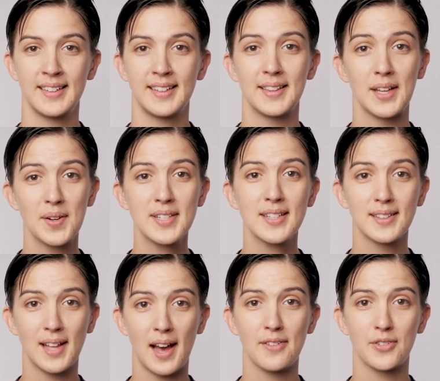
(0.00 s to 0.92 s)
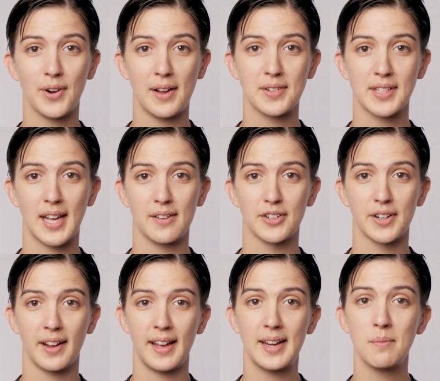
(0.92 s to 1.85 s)
There is a lot of ground to
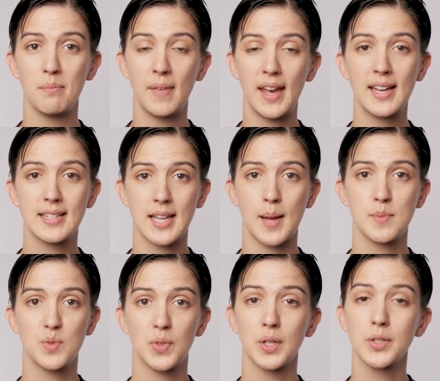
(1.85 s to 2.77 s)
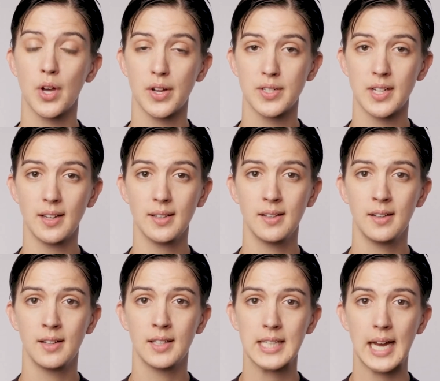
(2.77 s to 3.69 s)
cover, and it may at times feel daunting.
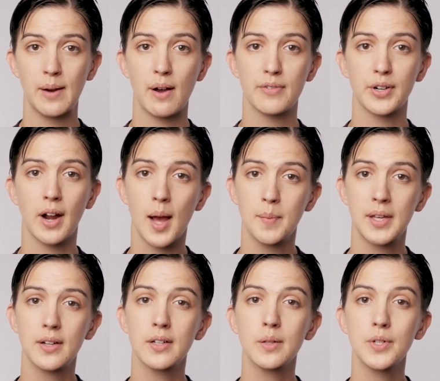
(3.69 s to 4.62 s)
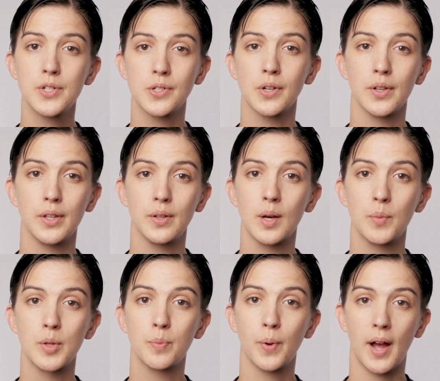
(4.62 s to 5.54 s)
However, I'm here to assure you that
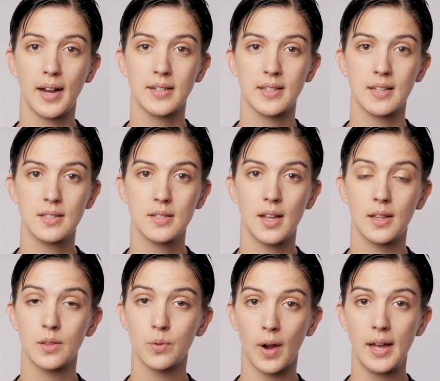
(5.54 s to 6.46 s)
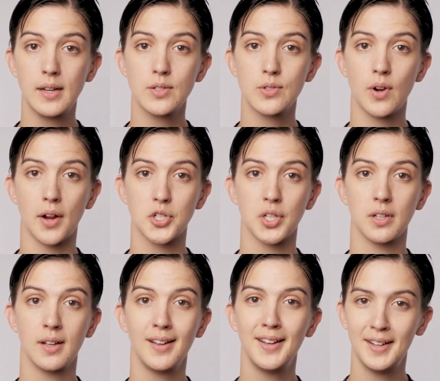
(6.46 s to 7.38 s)
with practice and the right instruction,
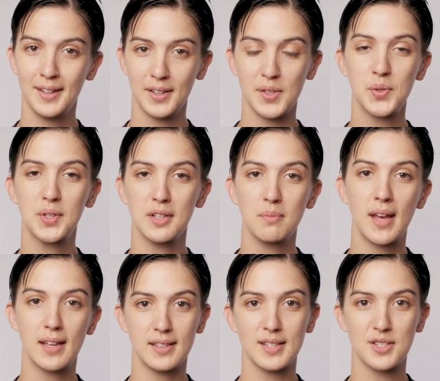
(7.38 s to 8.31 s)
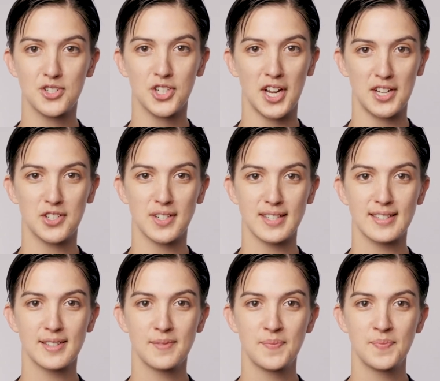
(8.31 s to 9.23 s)
you can make these
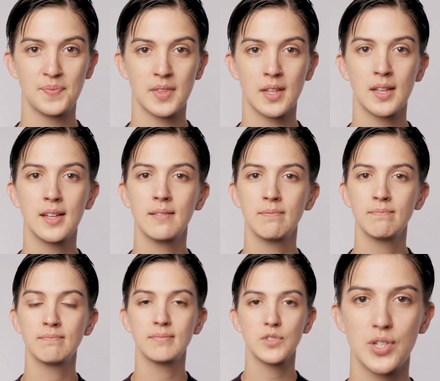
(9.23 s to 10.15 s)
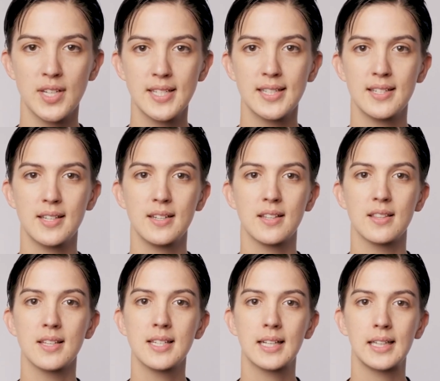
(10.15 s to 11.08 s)
changes. Just listen to
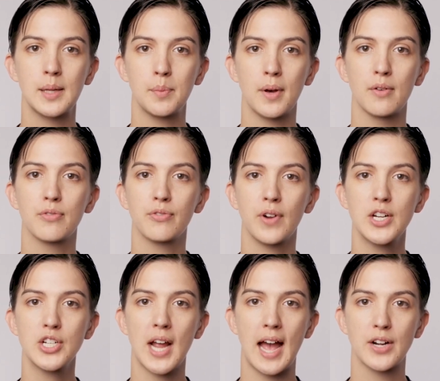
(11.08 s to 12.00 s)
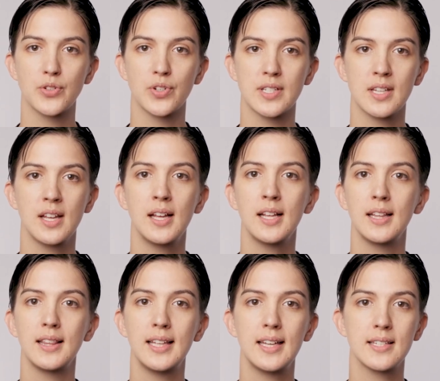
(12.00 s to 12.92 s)
this clip of French actress
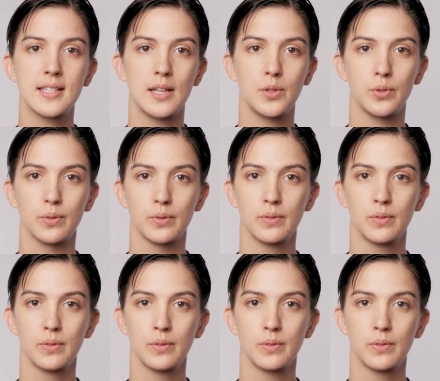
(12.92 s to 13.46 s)
Léa Seydoux.